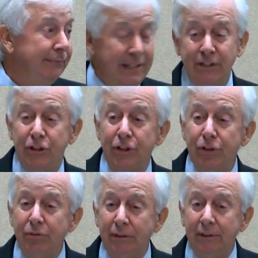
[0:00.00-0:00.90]

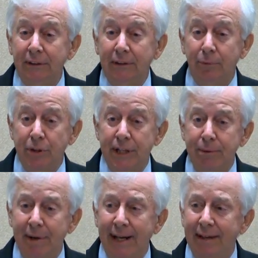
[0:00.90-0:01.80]
institute, which he
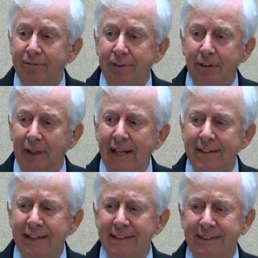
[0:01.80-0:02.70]
ran for, I
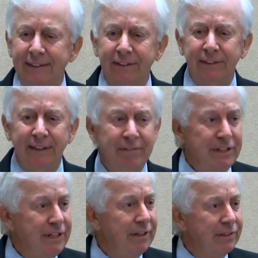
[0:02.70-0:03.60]
think, 6 or 7
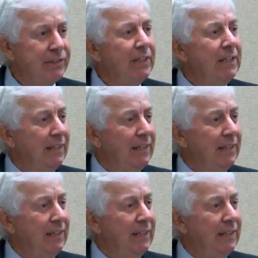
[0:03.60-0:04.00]
years,